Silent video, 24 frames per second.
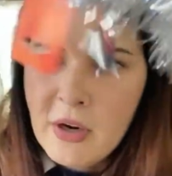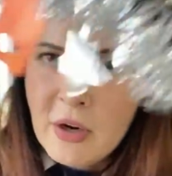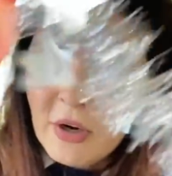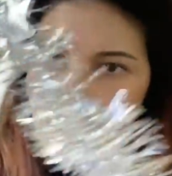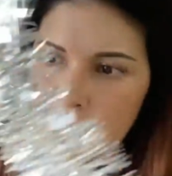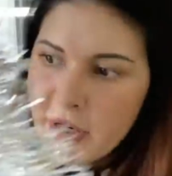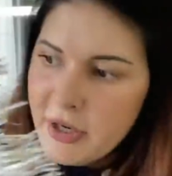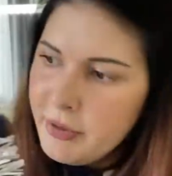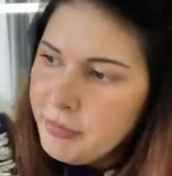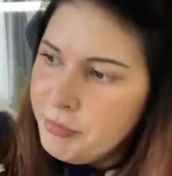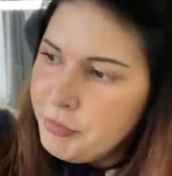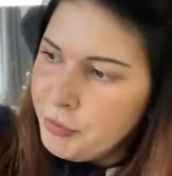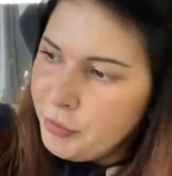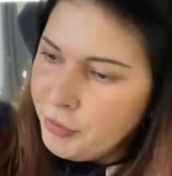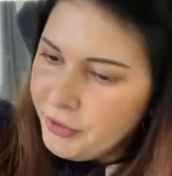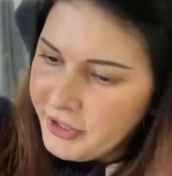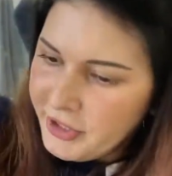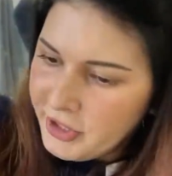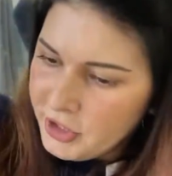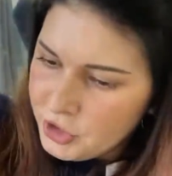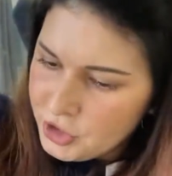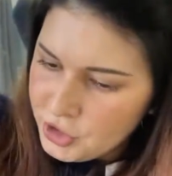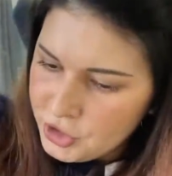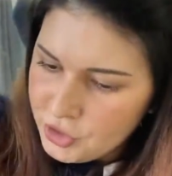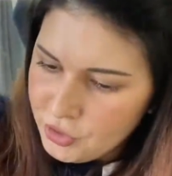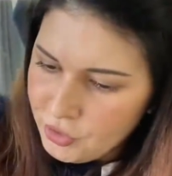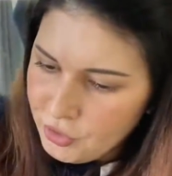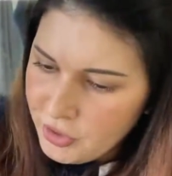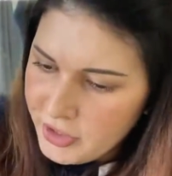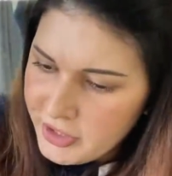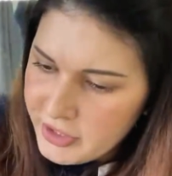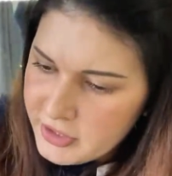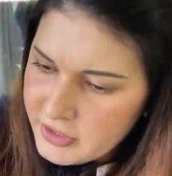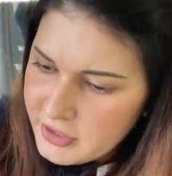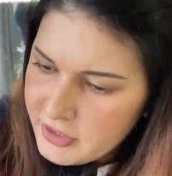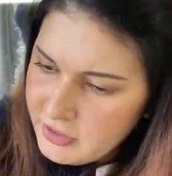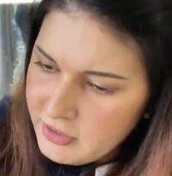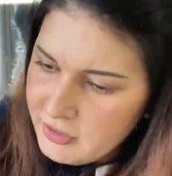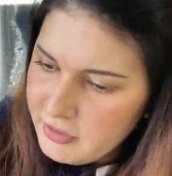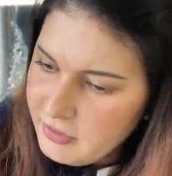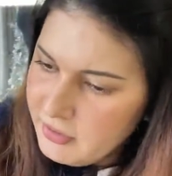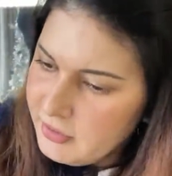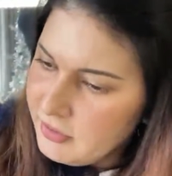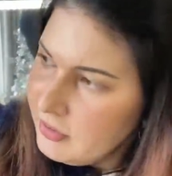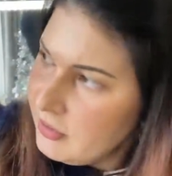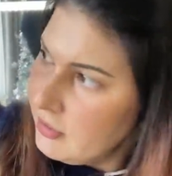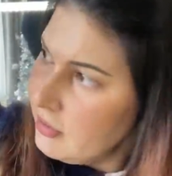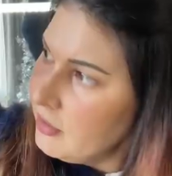are pretty short,
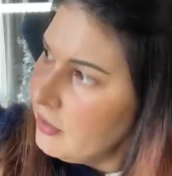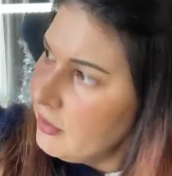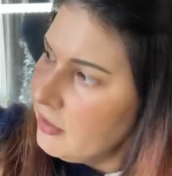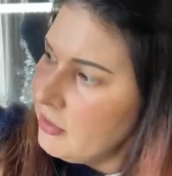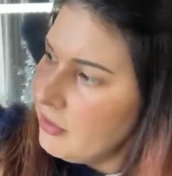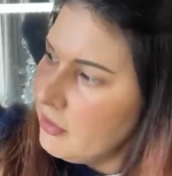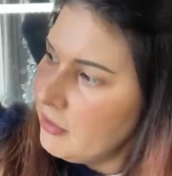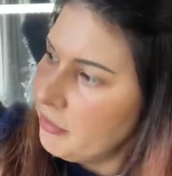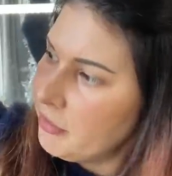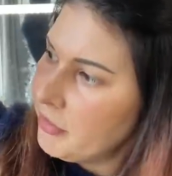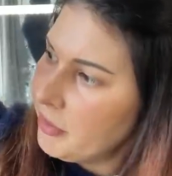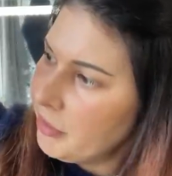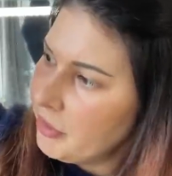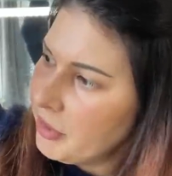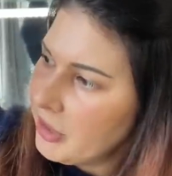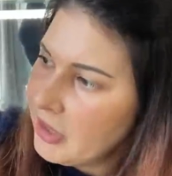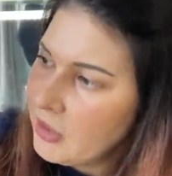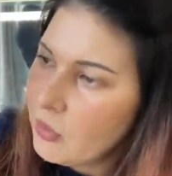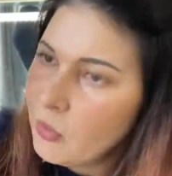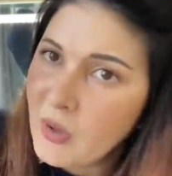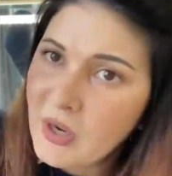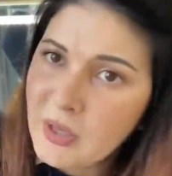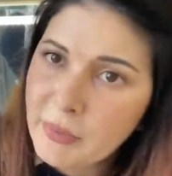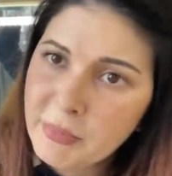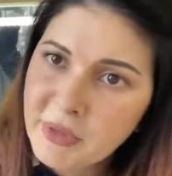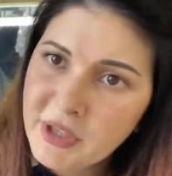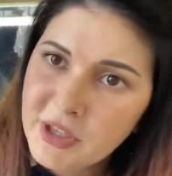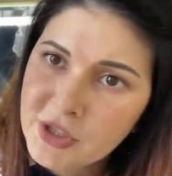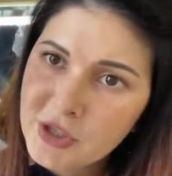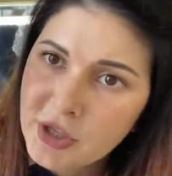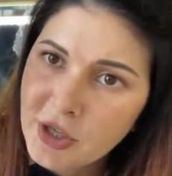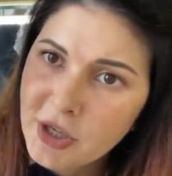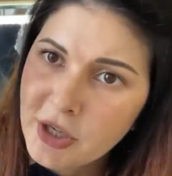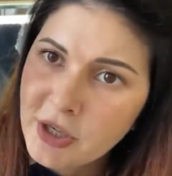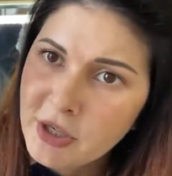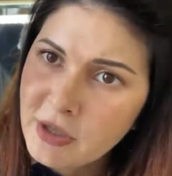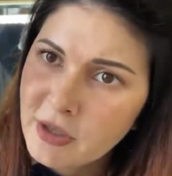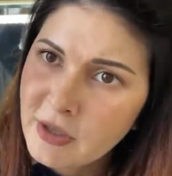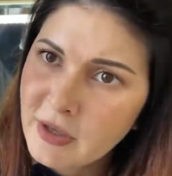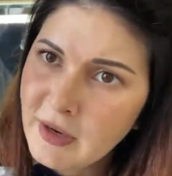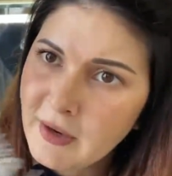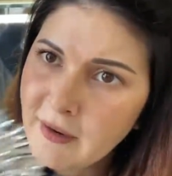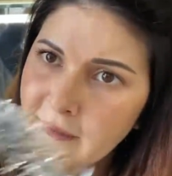maybe like 1 meter.